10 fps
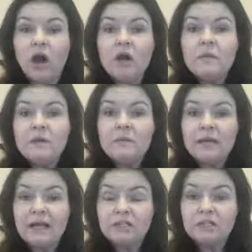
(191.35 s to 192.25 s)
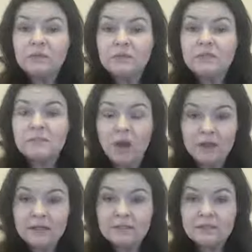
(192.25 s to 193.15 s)
Are people actually
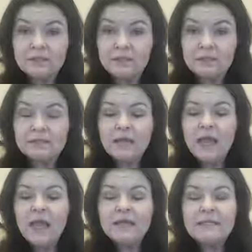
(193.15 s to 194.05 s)
responding to things?